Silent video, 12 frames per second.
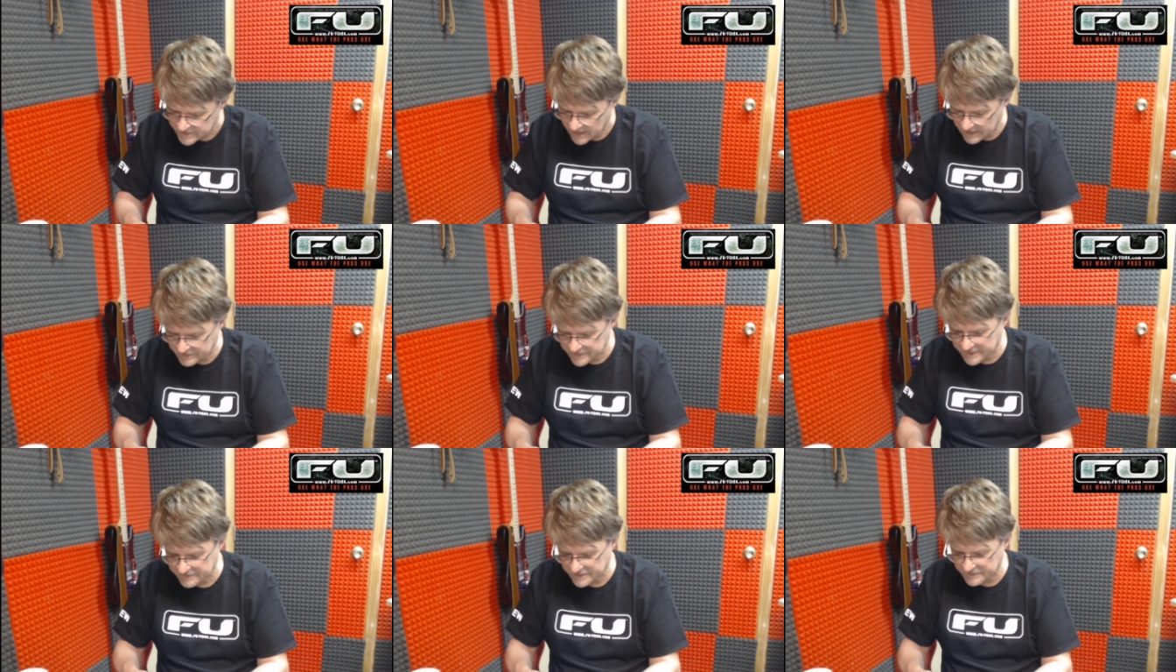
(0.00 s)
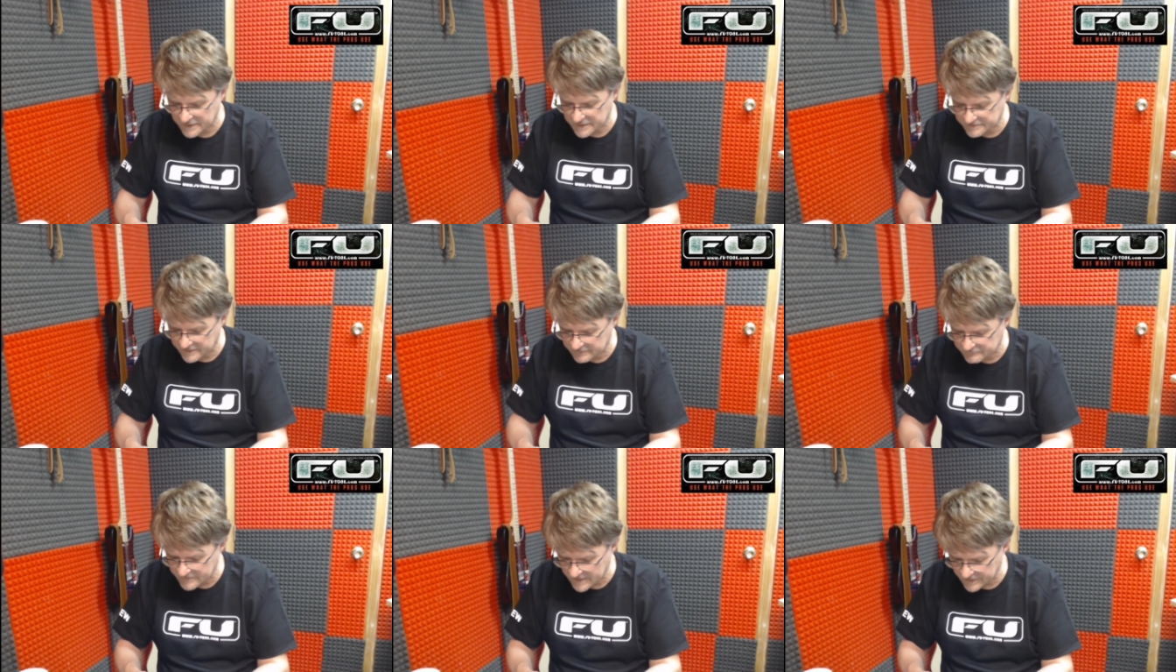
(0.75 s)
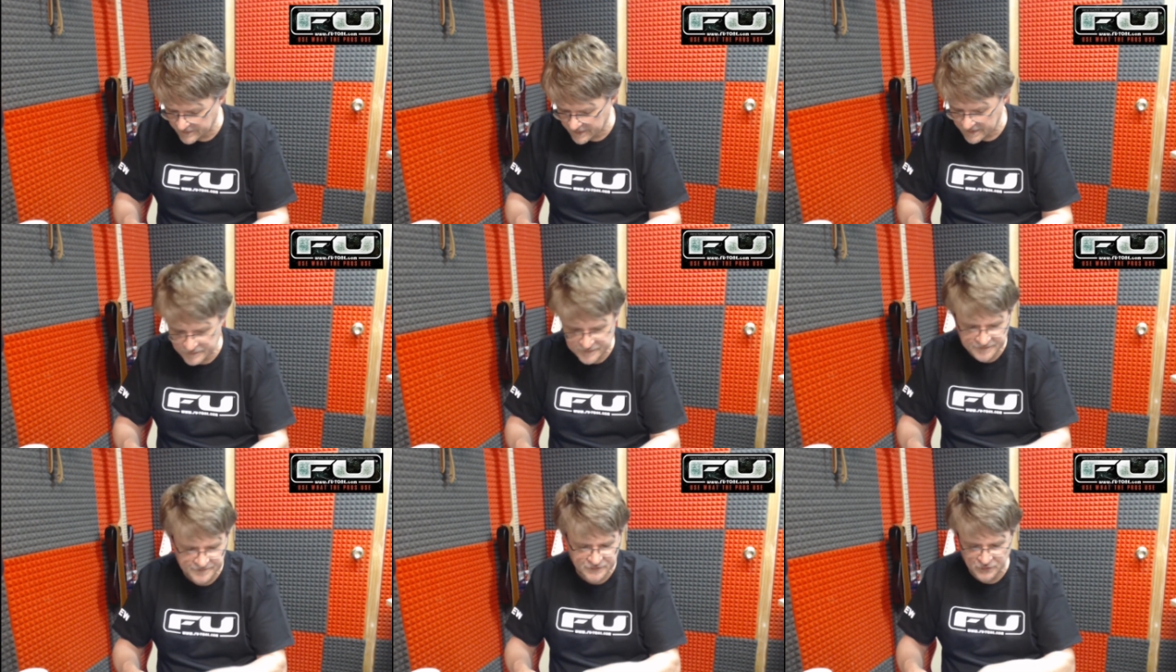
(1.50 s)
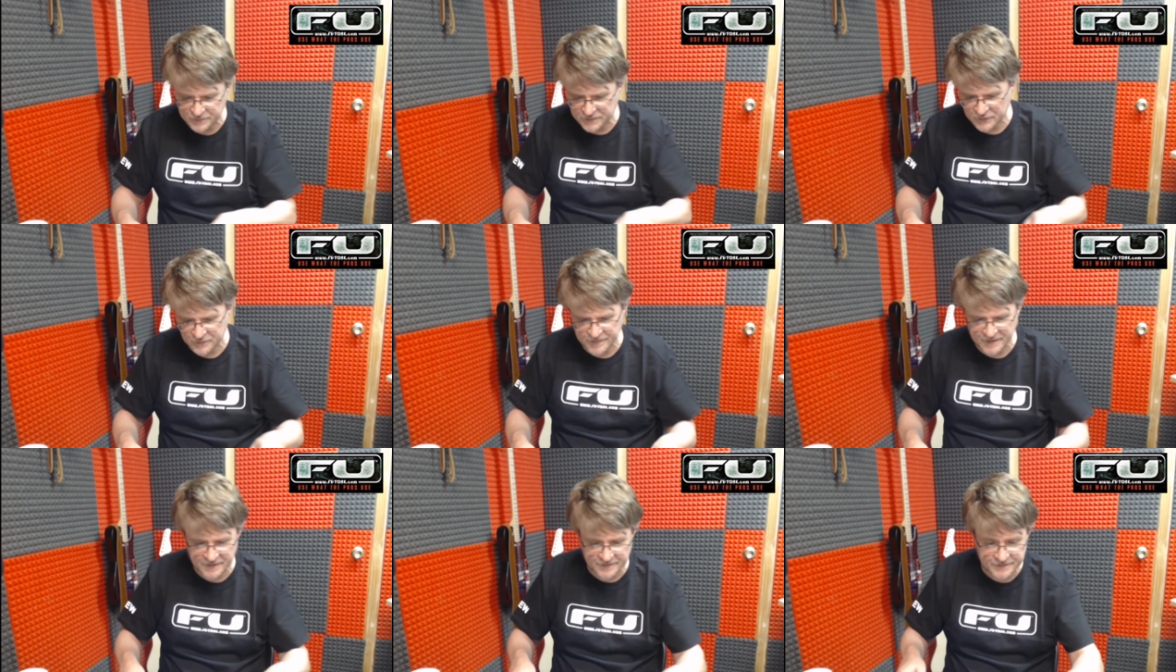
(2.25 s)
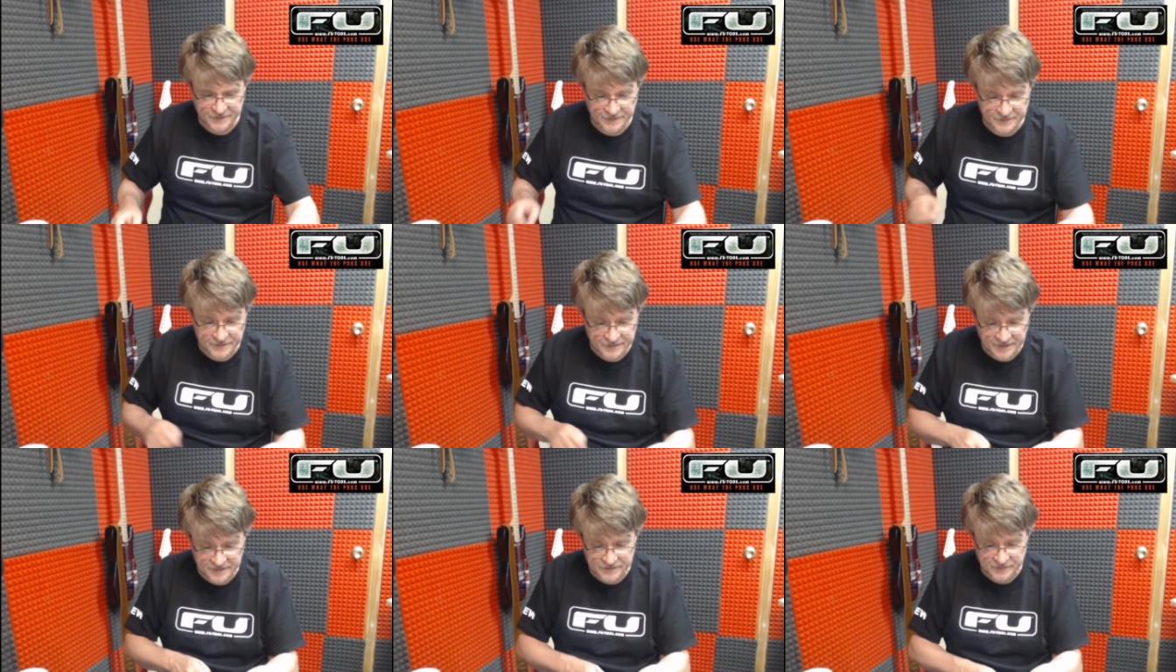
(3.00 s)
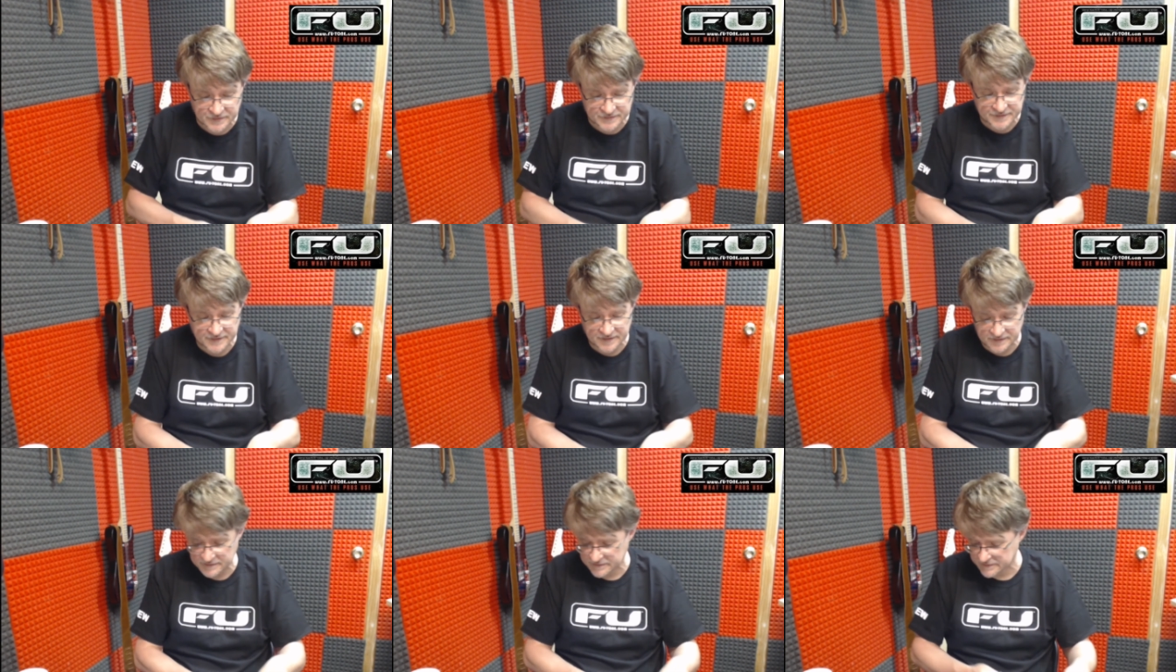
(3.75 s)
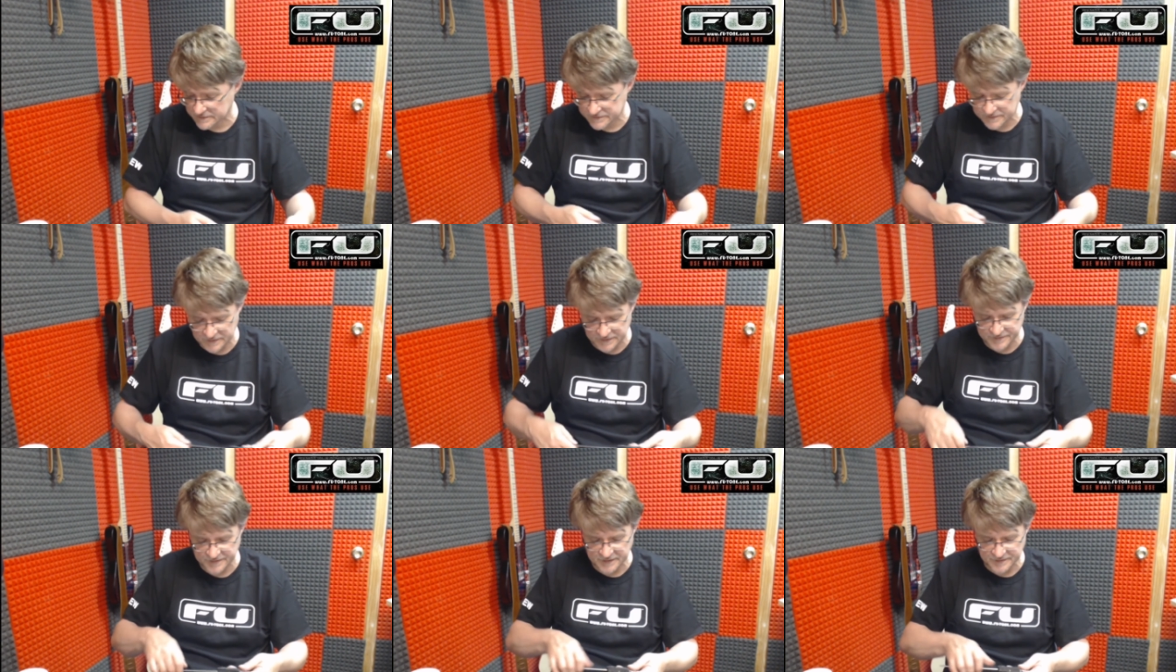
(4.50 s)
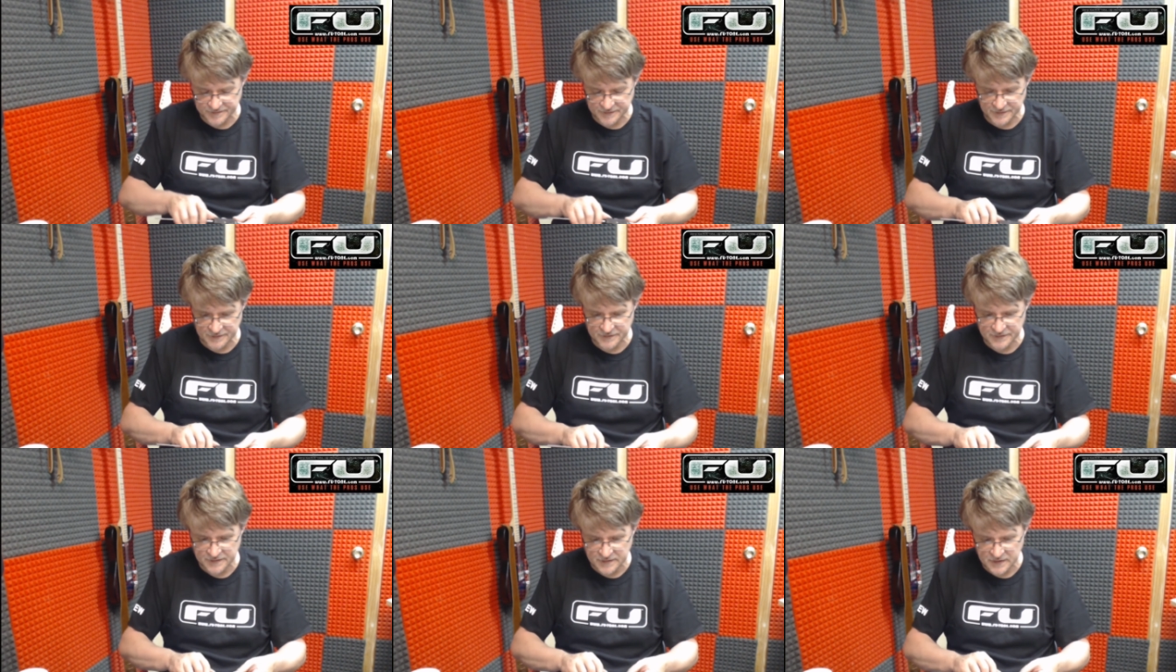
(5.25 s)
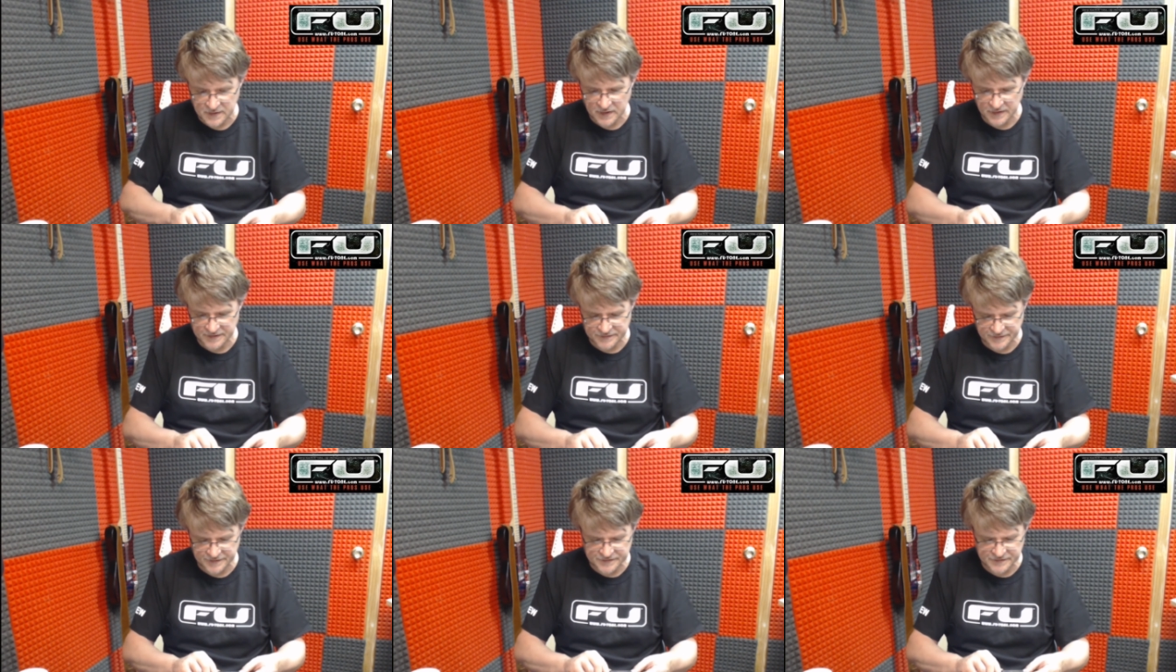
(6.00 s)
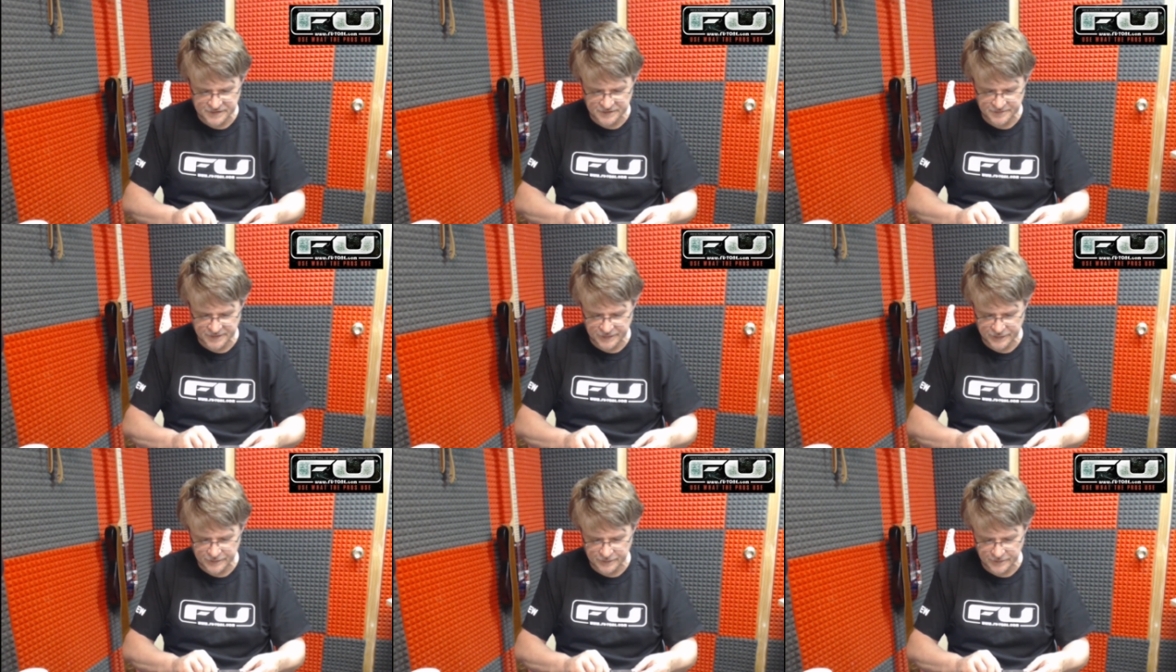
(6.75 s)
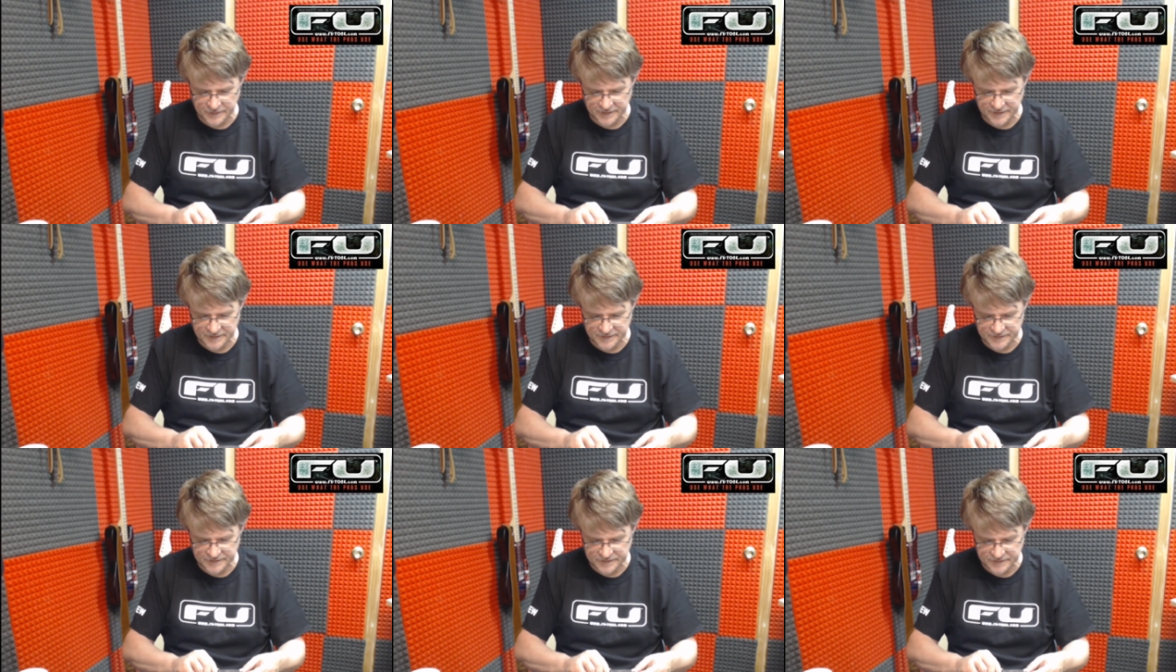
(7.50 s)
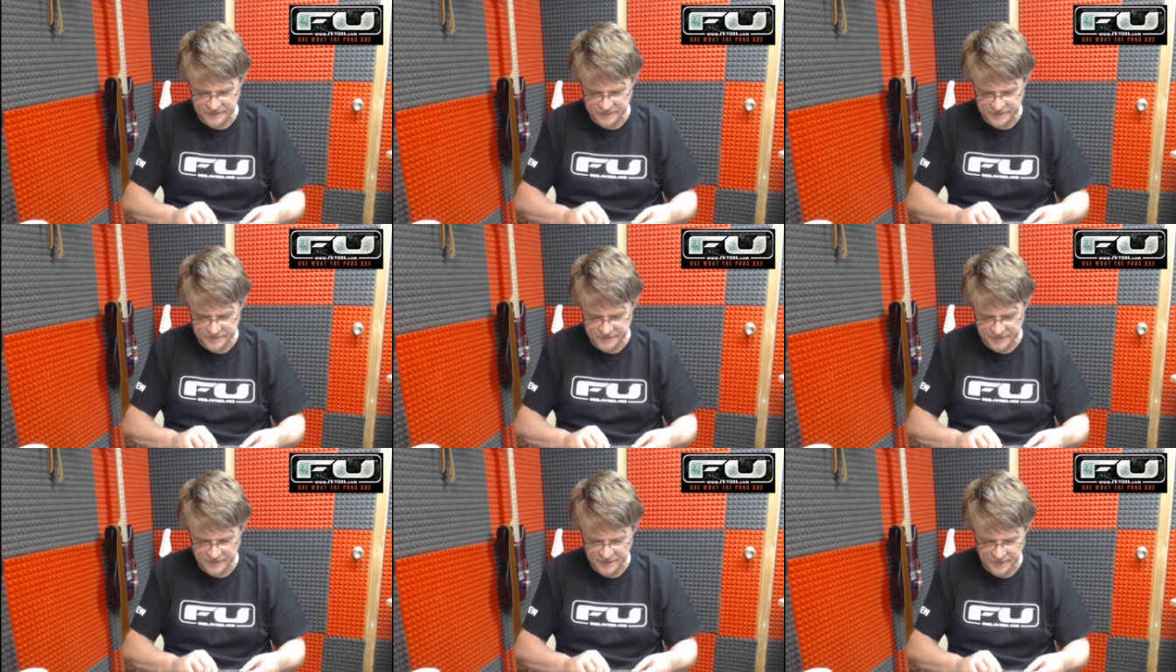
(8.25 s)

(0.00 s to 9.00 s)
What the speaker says: I would definitely recommend following it up with some Job Tone pickups, though. That's where it's at as far as pickups go. Alright, so this one's going to be 3 because this is the G.